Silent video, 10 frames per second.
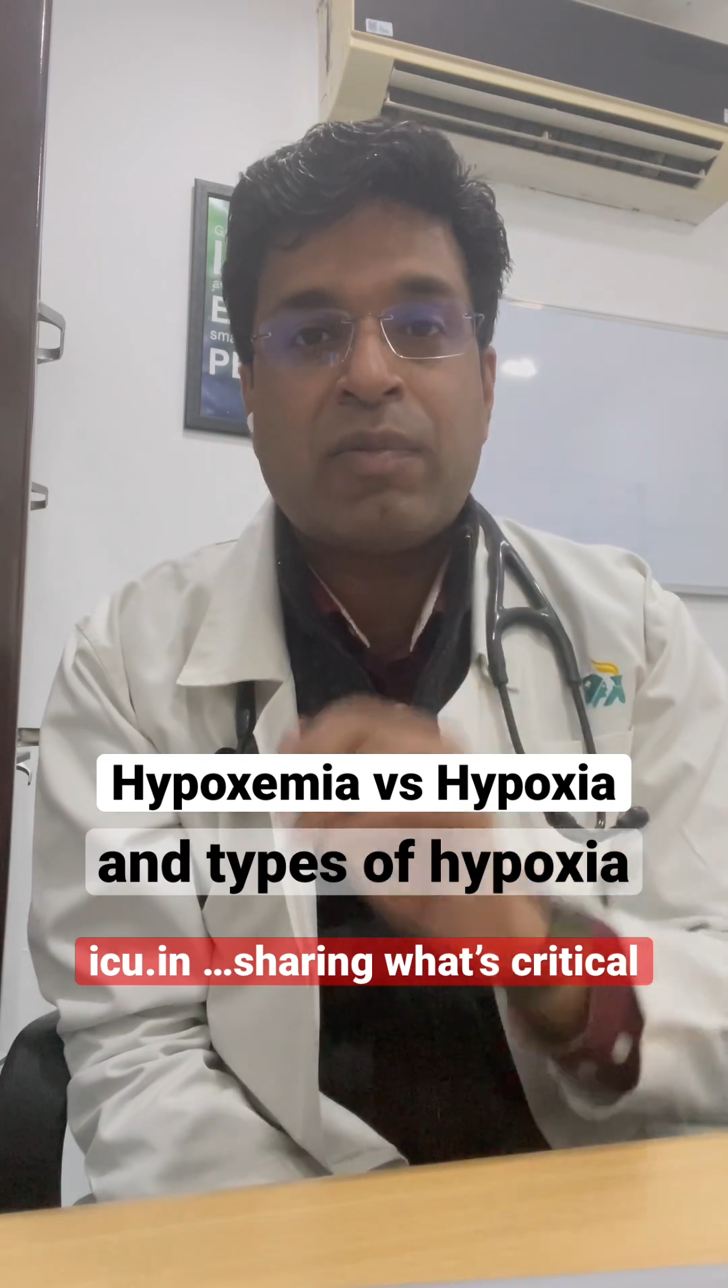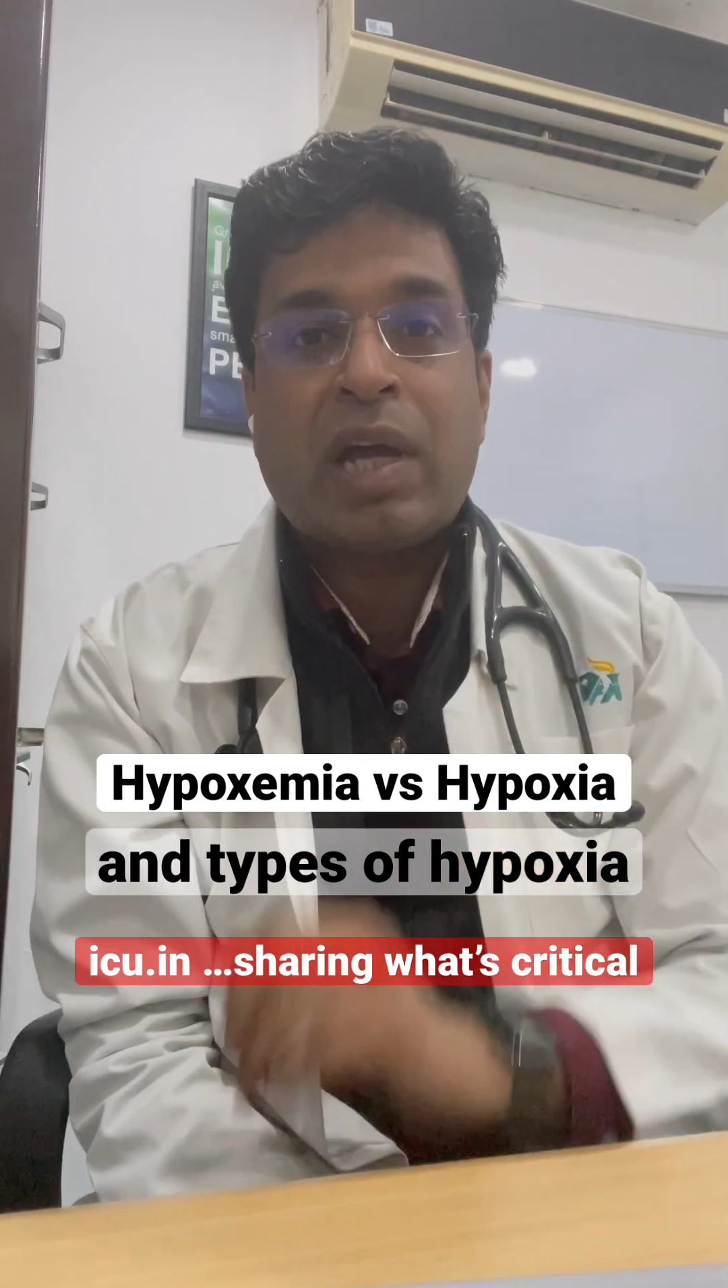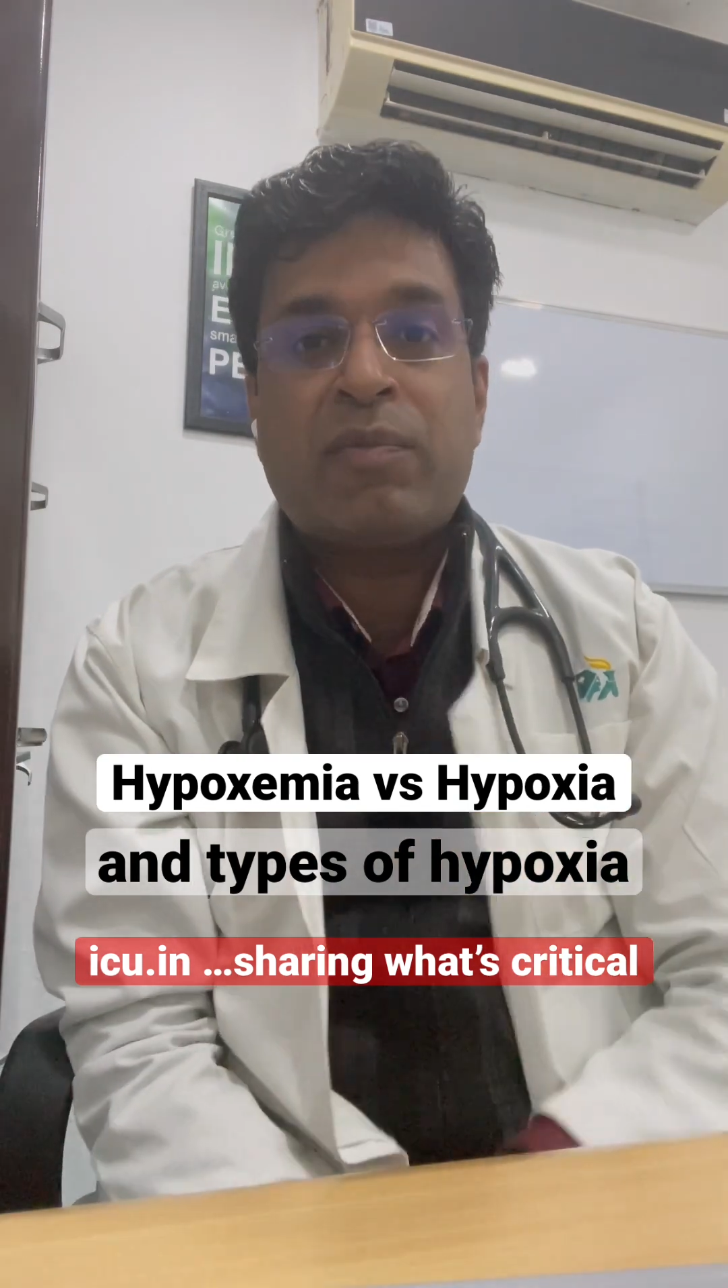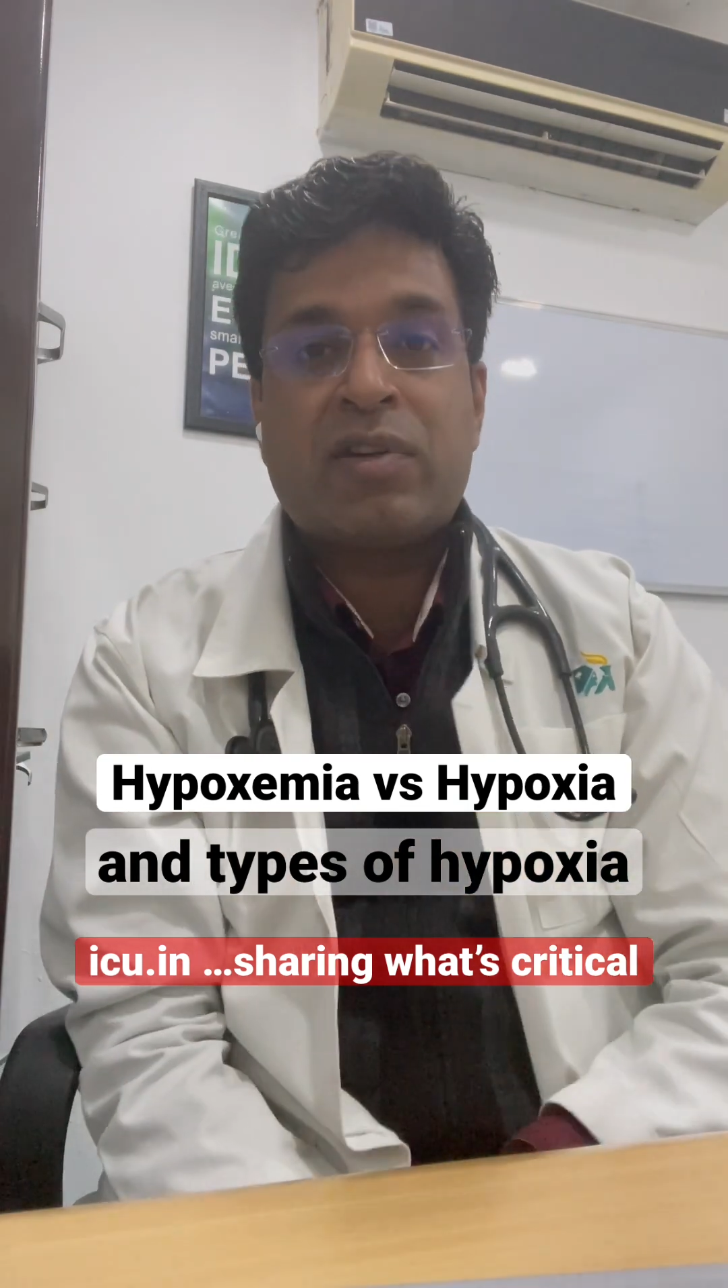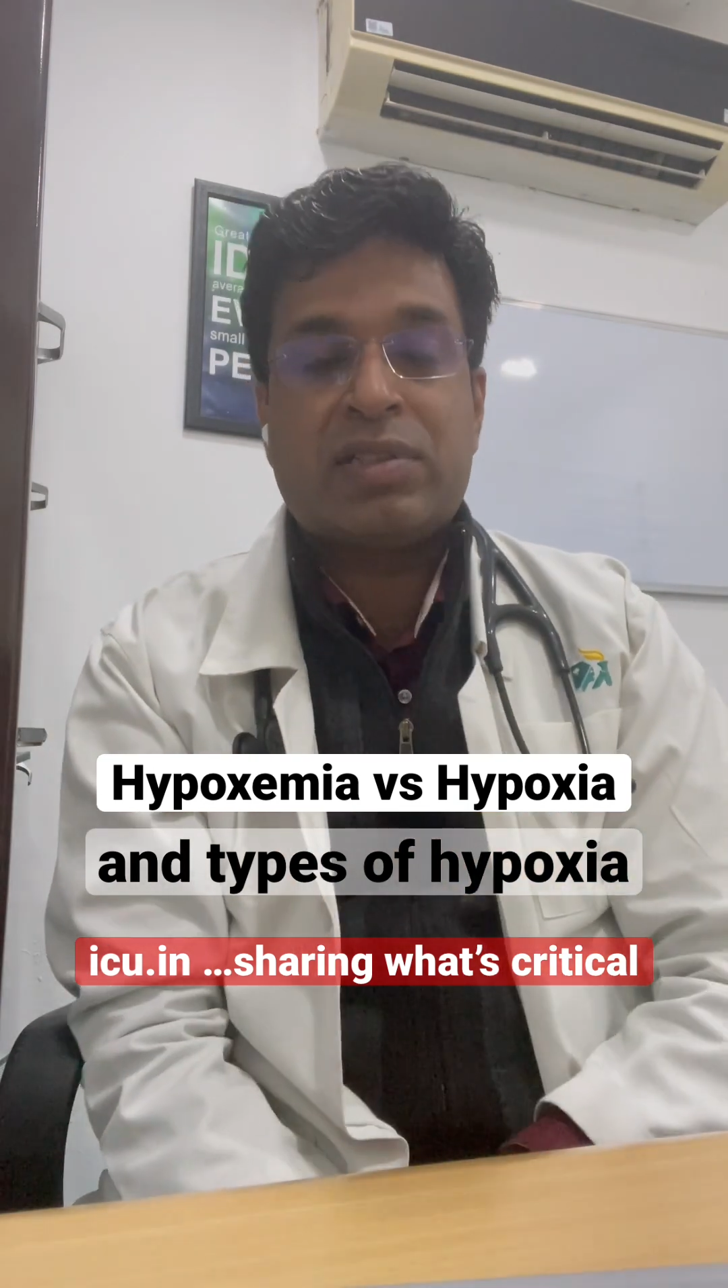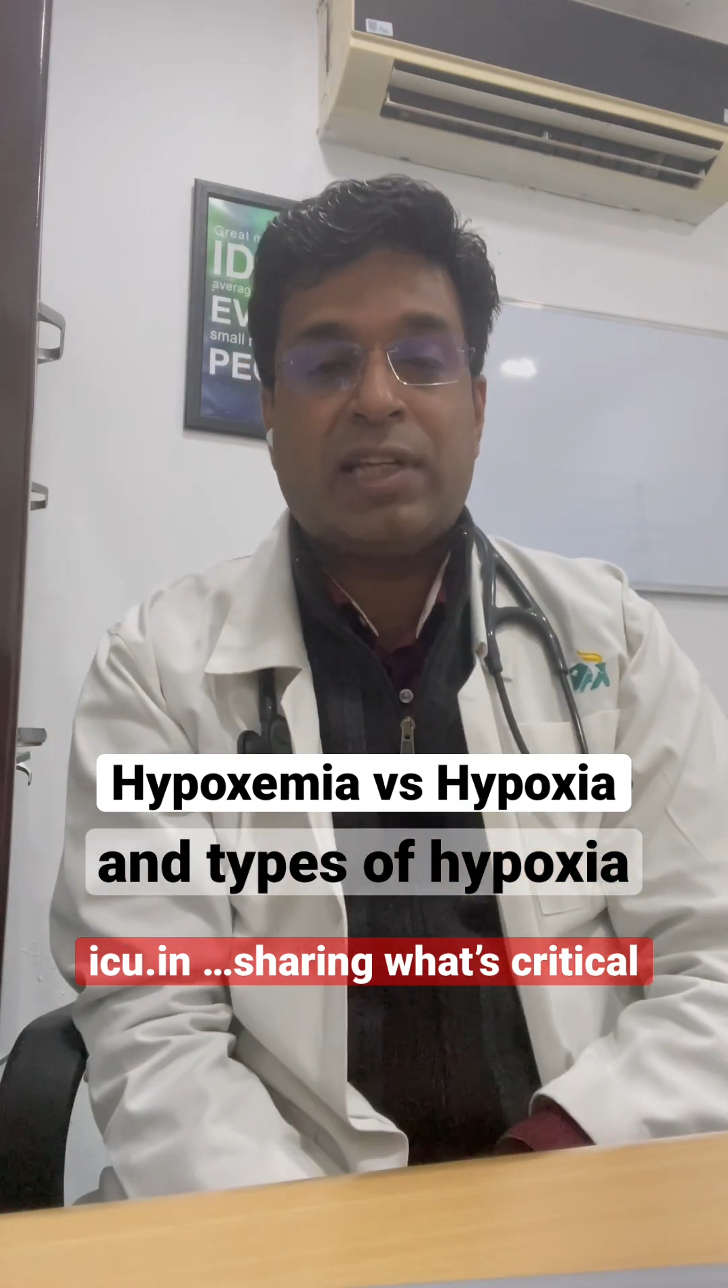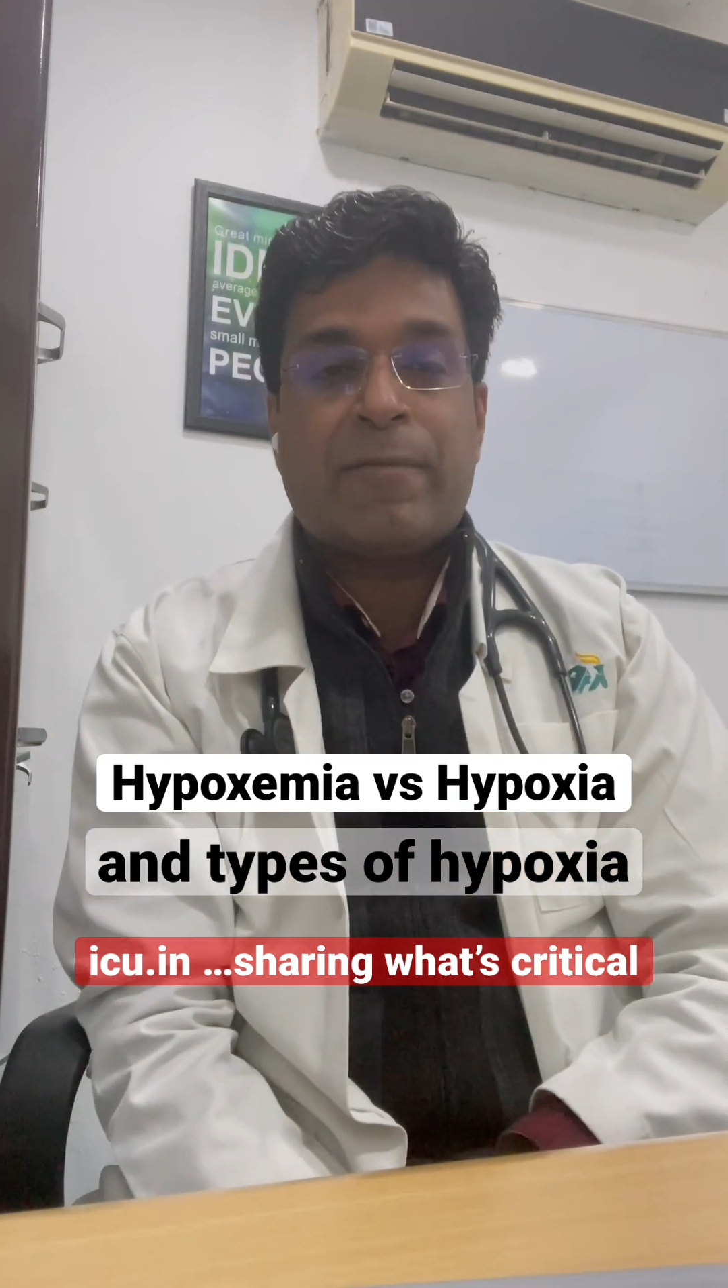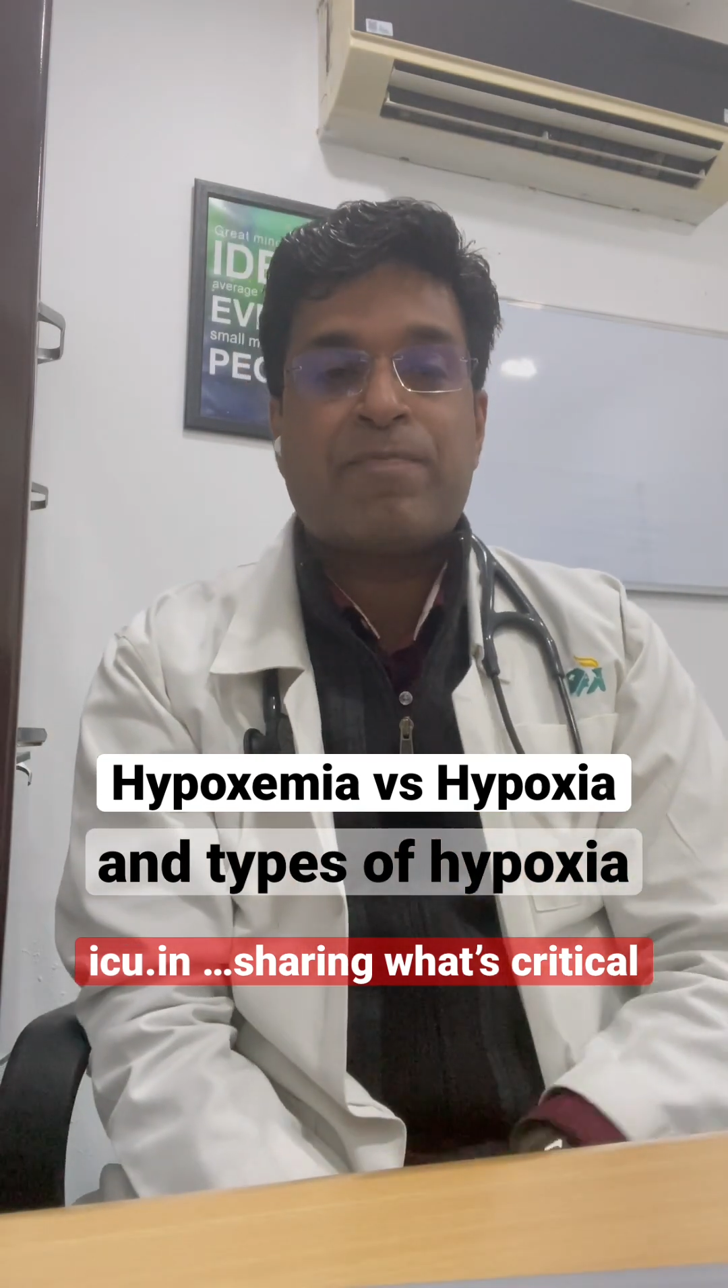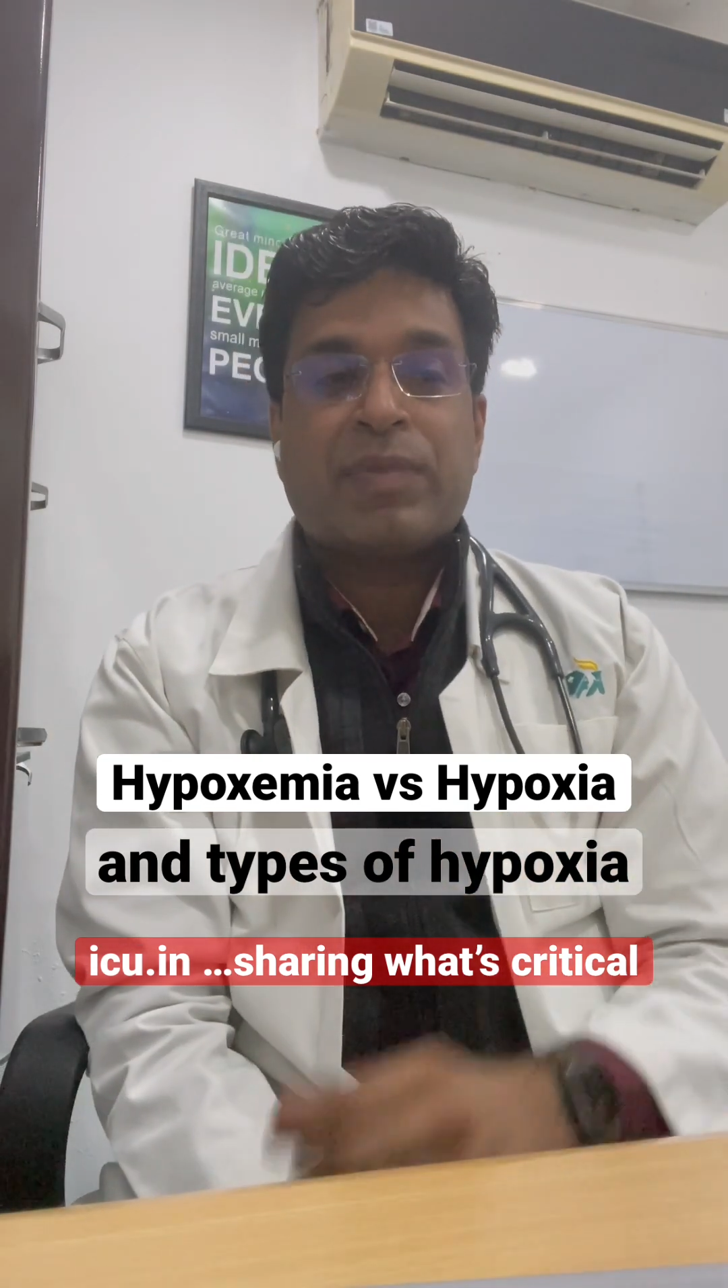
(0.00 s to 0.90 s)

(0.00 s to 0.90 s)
hypoxia.